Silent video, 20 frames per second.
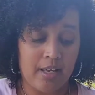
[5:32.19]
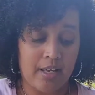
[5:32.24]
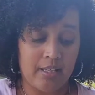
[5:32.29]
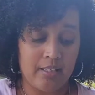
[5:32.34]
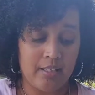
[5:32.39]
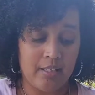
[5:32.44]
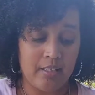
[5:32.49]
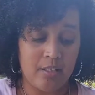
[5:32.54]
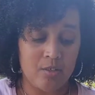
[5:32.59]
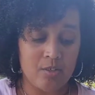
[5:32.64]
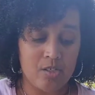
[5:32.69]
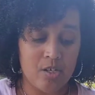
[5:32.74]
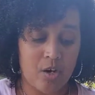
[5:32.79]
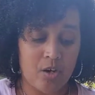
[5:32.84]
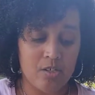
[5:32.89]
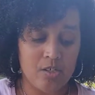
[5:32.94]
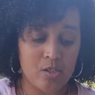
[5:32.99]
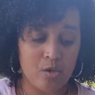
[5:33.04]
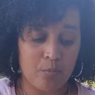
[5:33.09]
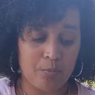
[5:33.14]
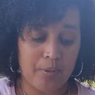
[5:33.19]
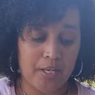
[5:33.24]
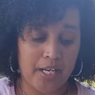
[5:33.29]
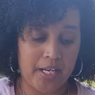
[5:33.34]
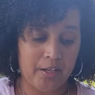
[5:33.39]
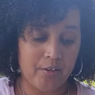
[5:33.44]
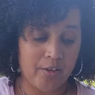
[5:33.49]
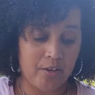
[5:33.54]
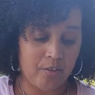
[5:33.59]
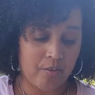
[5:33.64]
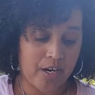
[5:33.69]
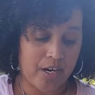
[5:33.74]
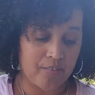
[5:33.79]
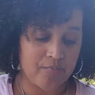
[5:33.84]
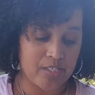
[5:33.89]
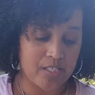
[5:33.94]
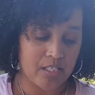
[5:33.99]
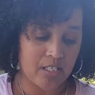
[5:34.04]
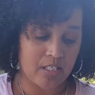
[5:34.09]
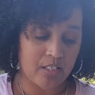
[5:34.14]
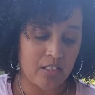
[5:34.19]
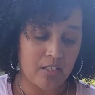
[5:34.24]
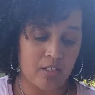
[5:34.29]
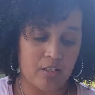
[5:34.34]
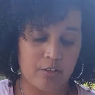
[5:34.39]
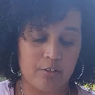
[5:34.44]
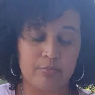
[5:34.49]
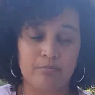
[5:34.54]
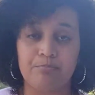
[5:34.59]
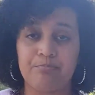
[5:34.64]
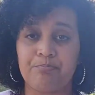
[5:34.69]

And then there's also paragraphs in here,